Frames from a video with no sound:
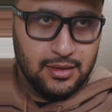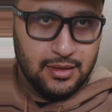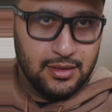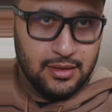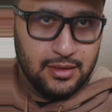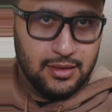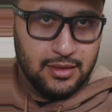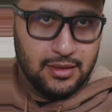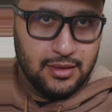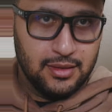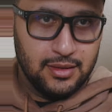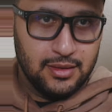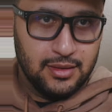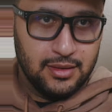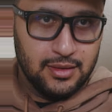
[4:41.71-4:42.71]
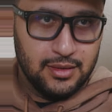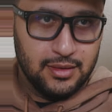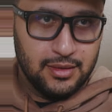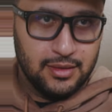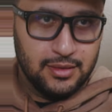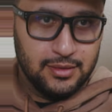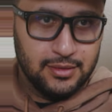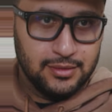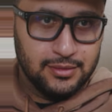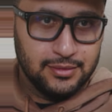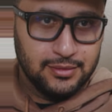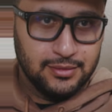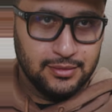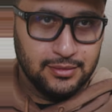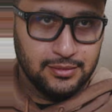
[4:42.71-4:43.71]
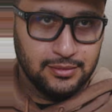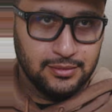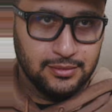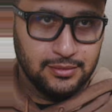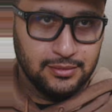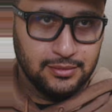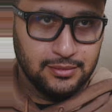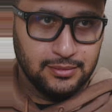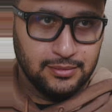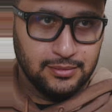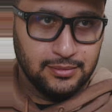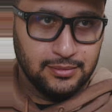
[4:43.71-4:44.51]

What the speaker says: This person isn't speaking.